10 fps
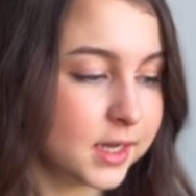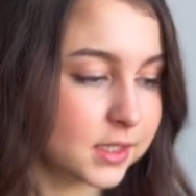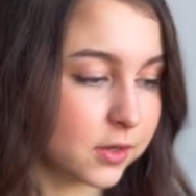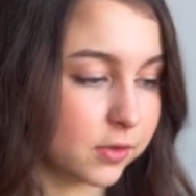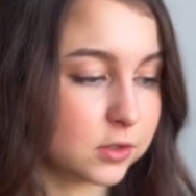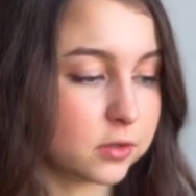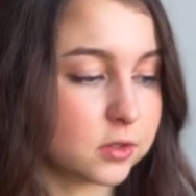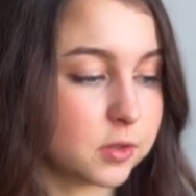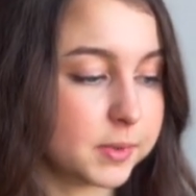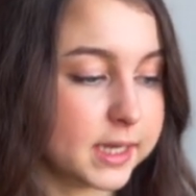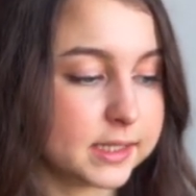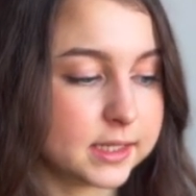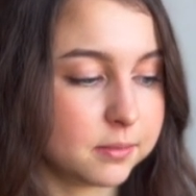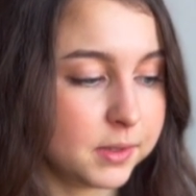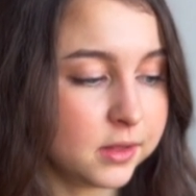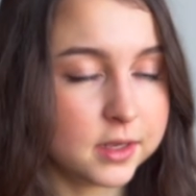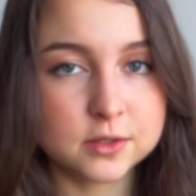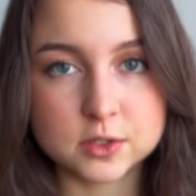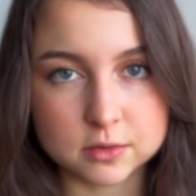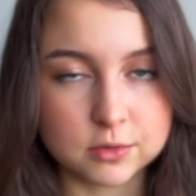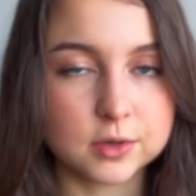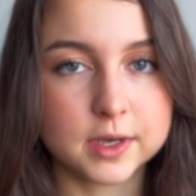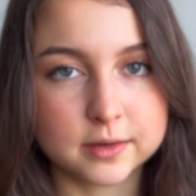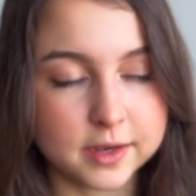So the total supply is 10 billion, so you can